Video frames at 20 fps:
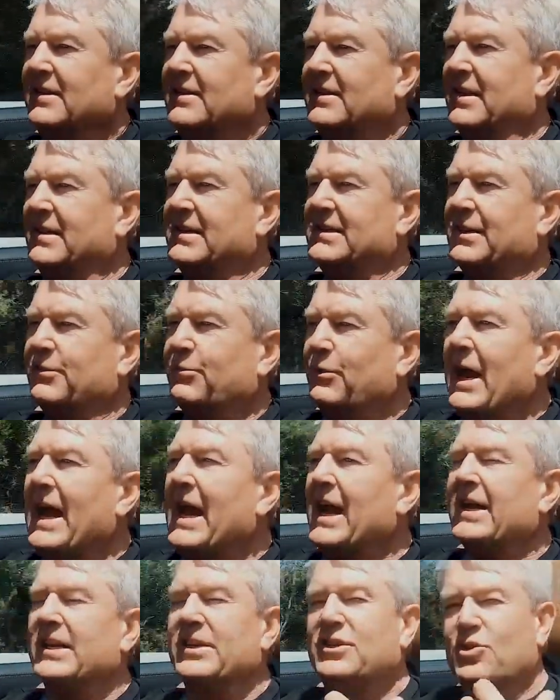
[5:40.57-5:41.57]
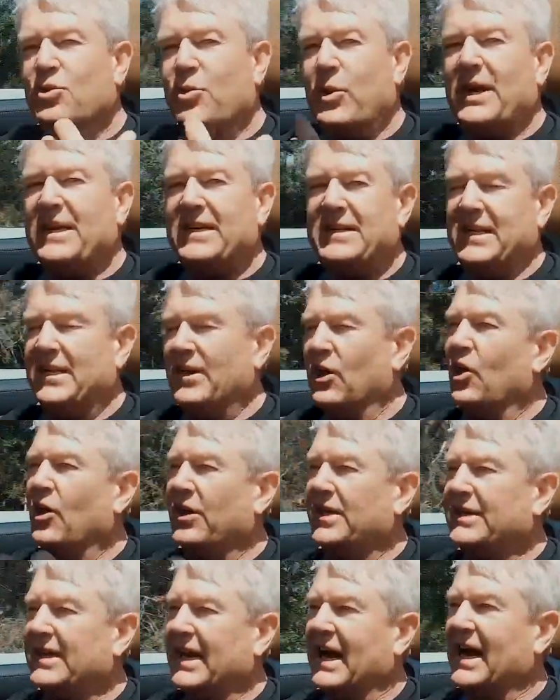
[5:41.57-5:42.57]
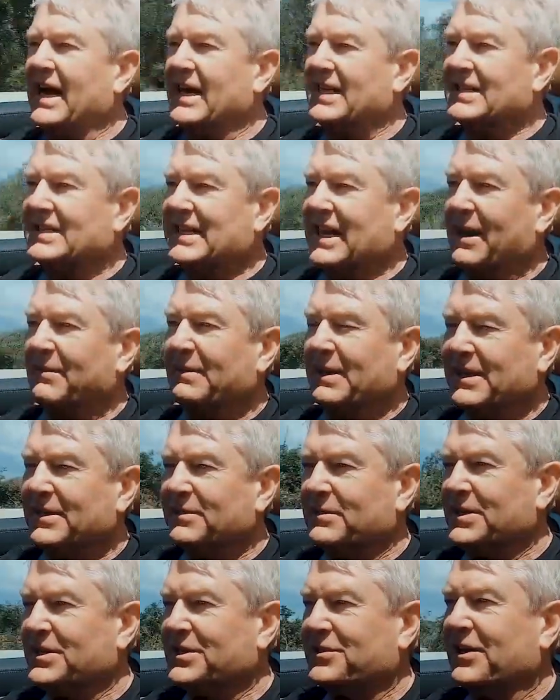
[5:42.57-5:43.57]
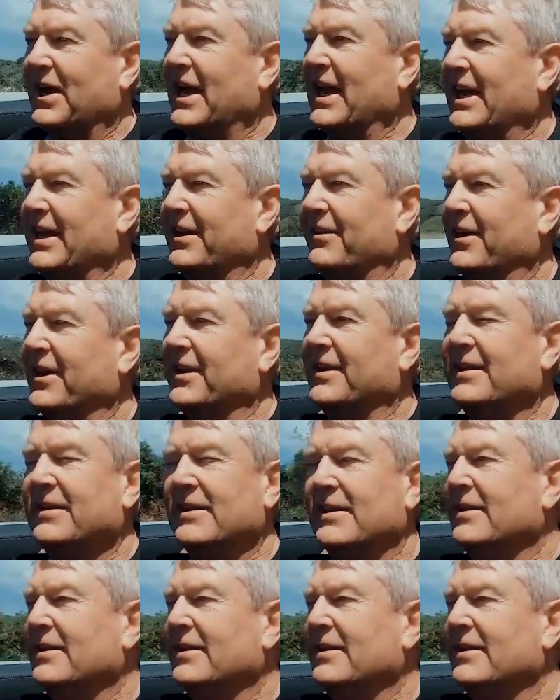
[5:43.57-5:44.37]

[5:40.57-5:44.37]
there's around 20 odd cars coming to Australia, and